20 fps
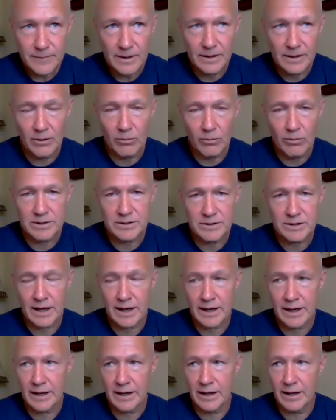you know, once
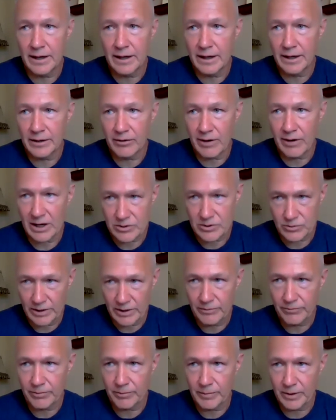I
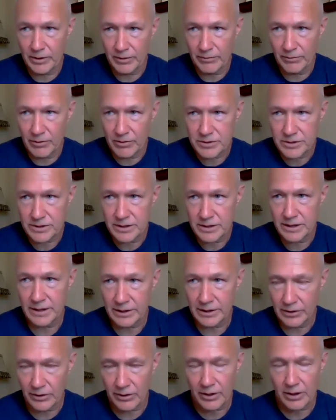graduated from the university,
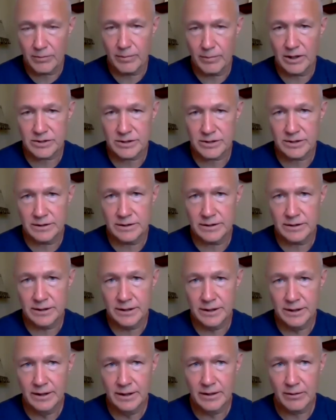then you're commissioned,
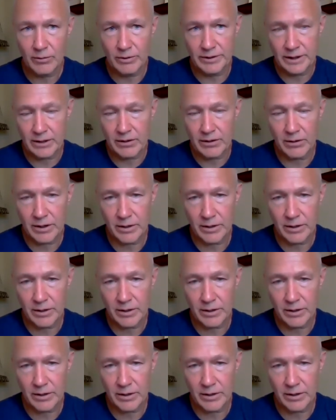what they call